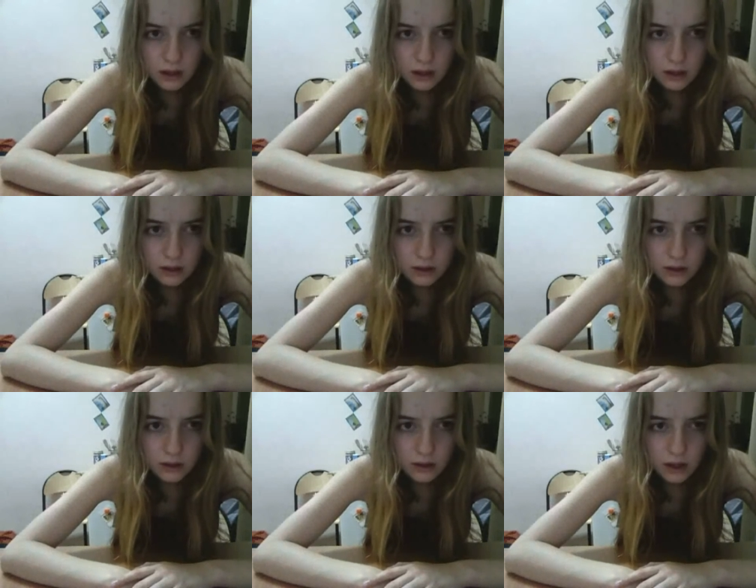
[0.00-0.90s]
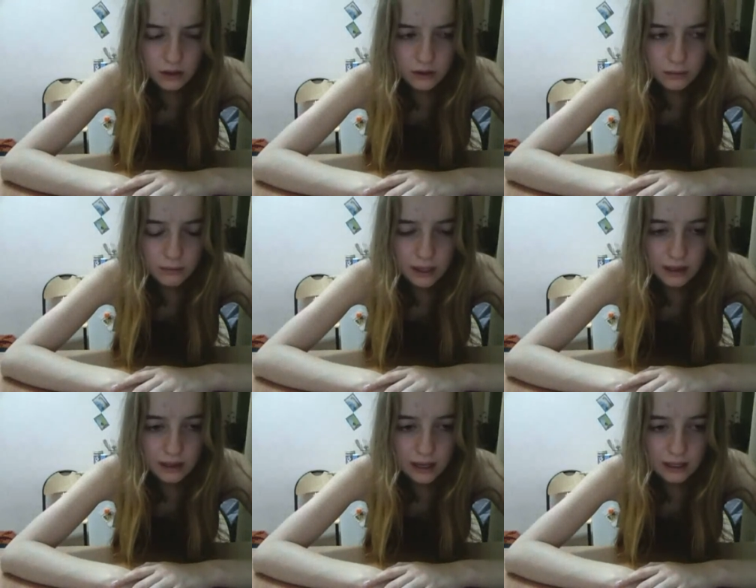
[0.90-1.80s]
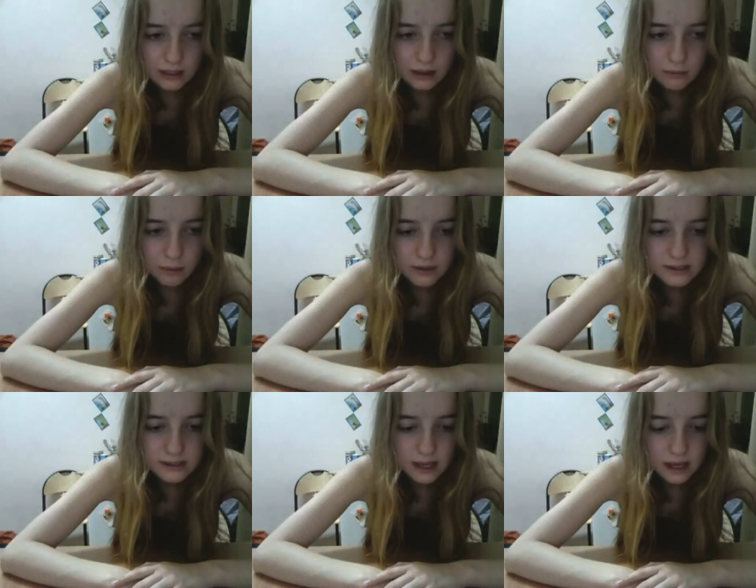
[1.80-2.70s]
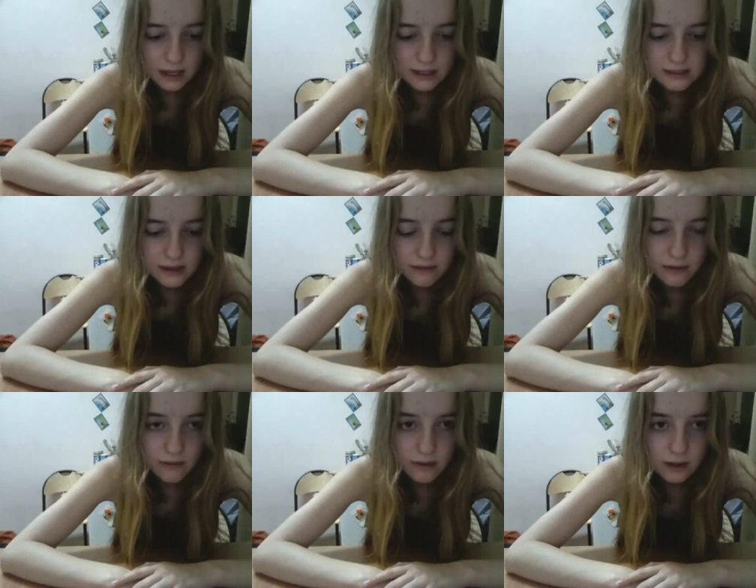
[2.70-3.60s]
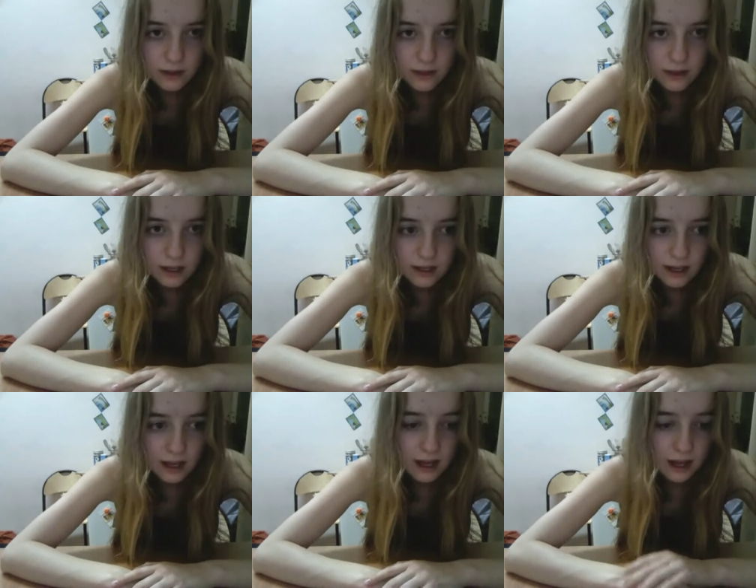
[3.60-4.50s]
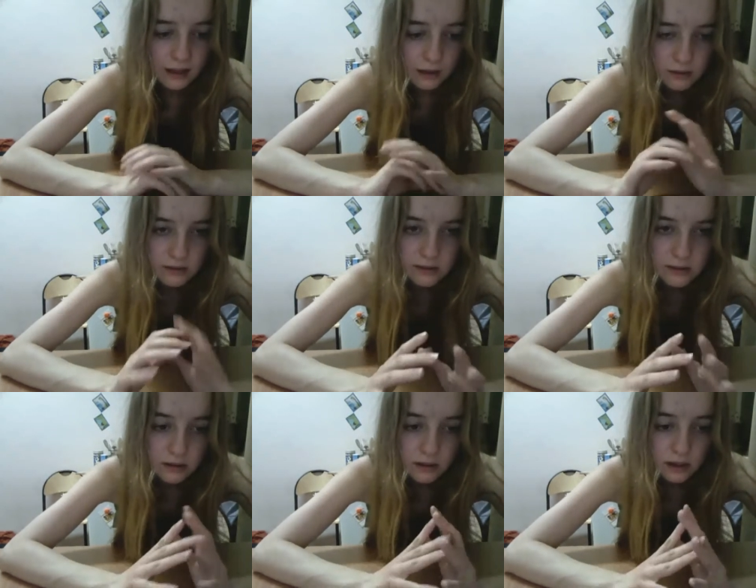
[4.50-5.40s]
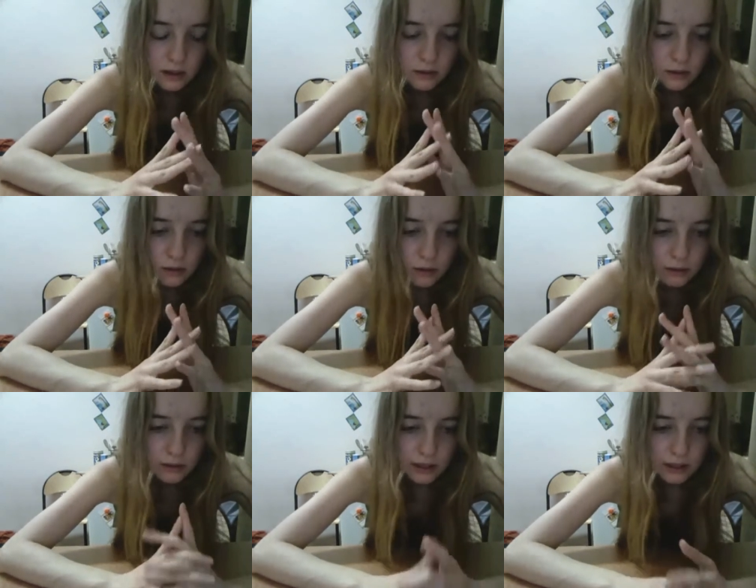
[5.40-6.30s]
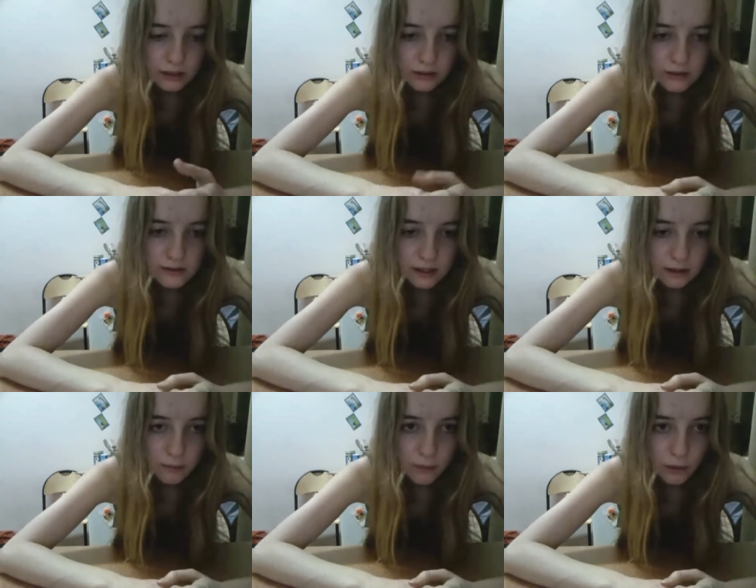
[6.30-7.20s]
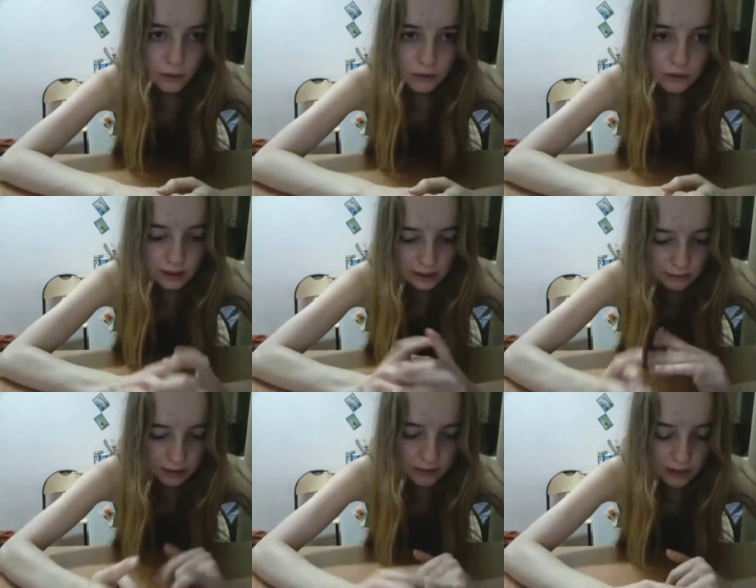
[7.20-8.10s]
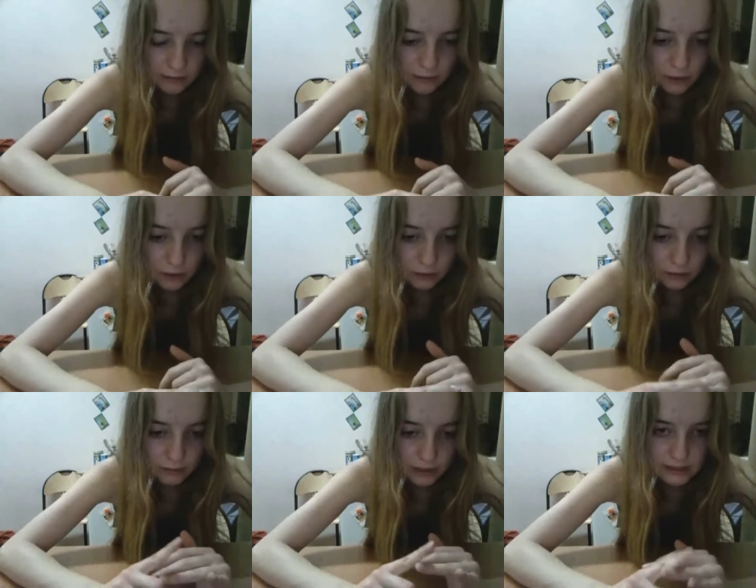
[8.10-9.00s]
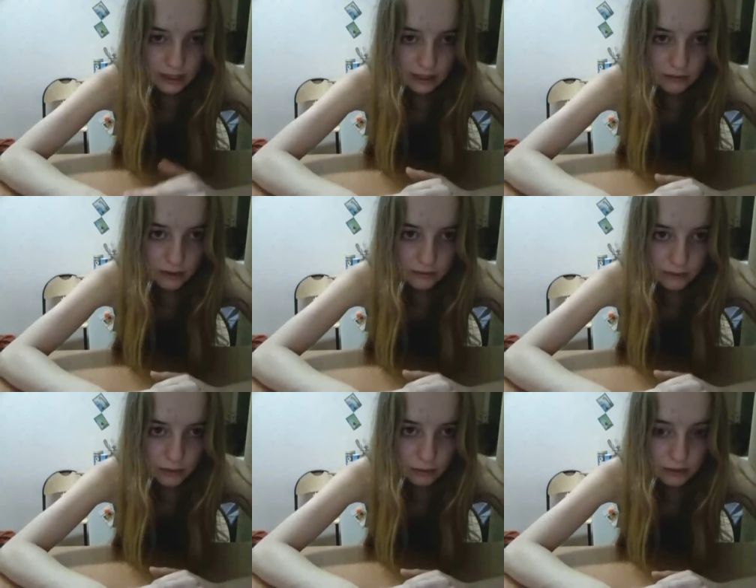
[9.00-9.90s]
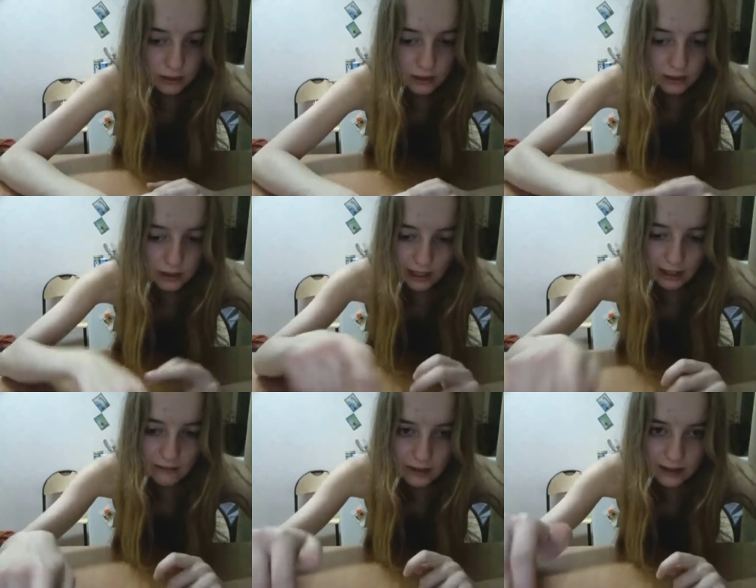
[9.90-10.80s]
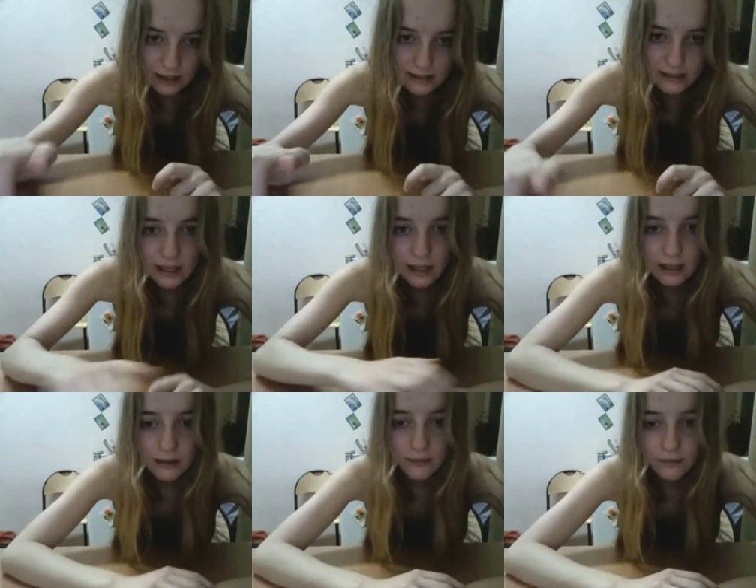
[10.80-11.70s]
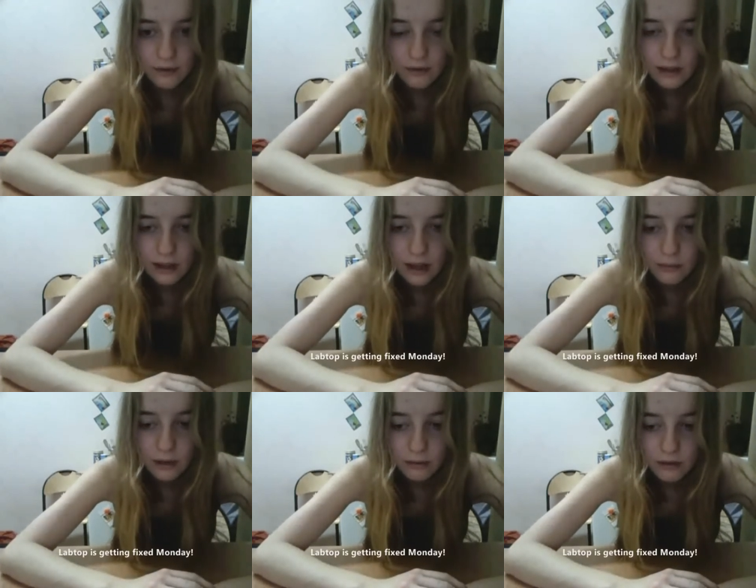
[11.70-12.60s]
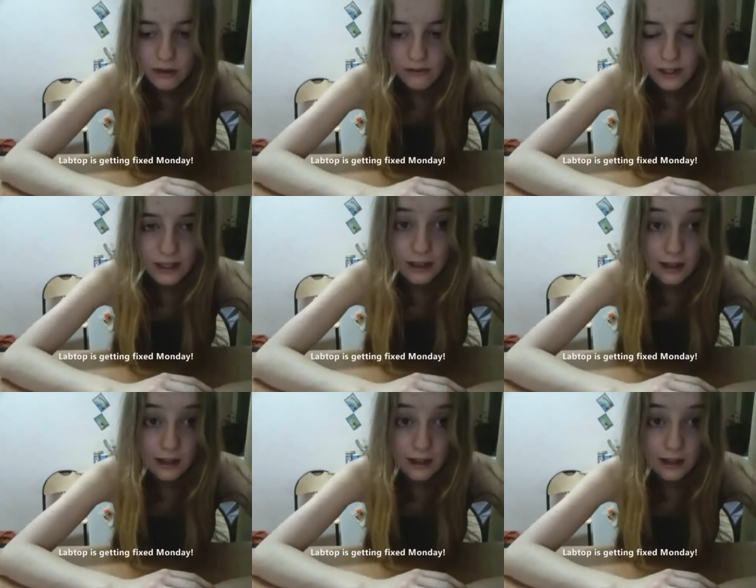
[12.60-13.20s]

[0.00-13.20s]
uh, not to my liking per se because every red thing I had that was to do with the electricity broke like my red phone, my second red phone. Even this thing, the red laptop which I really